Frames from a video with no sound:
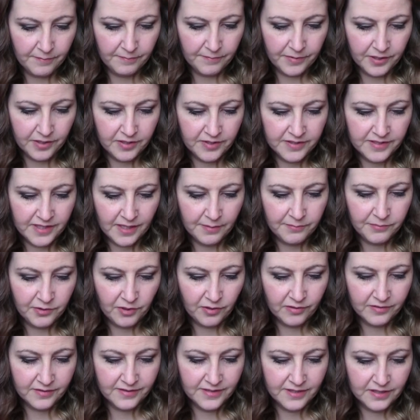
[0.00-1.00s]
Because I'm
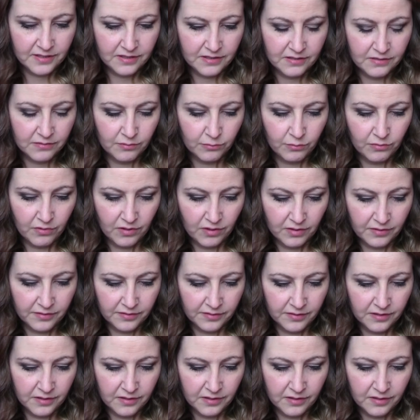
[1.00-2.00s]
not
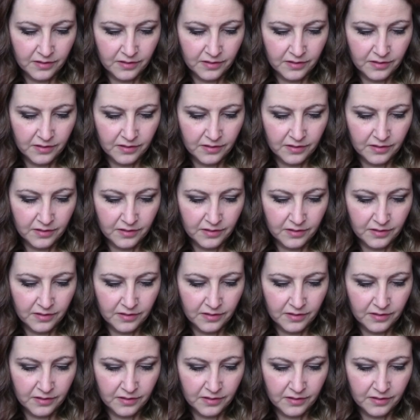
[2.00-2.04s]
one.